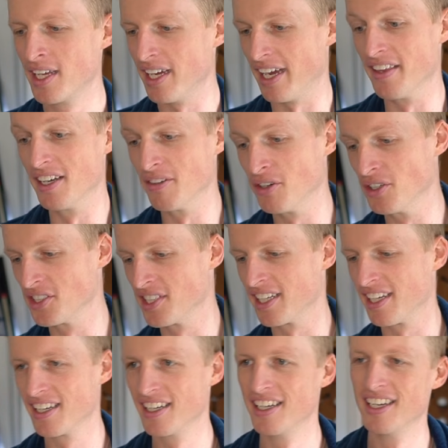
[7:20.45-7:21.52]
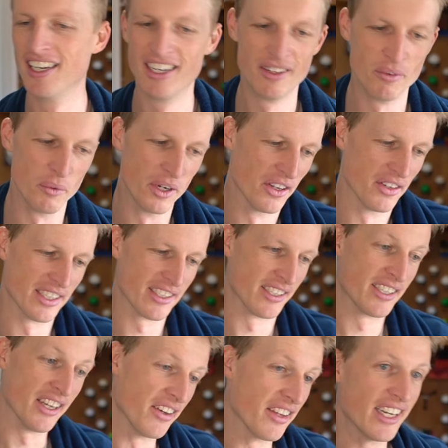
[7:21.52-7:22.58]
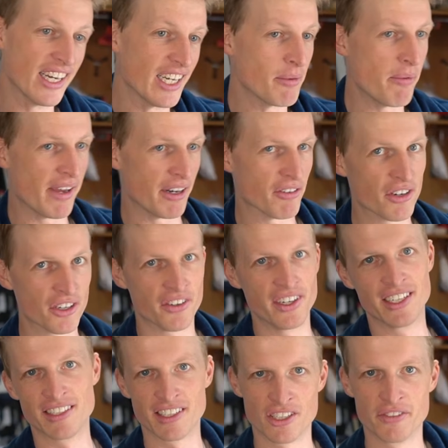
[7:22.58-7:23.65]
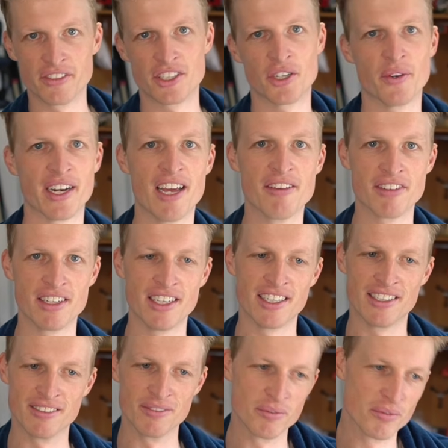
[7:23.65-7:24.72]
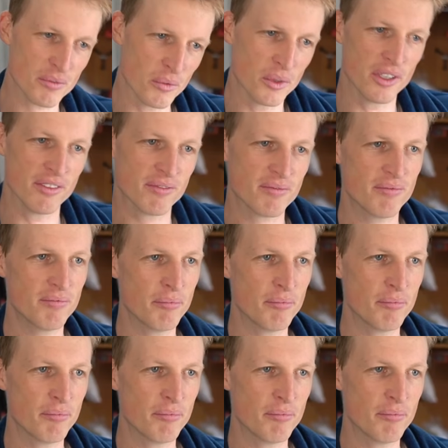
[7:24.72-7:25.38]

And then of course, like, we don't necessarily need it to be made of concrete because that's obviously quite heavy and would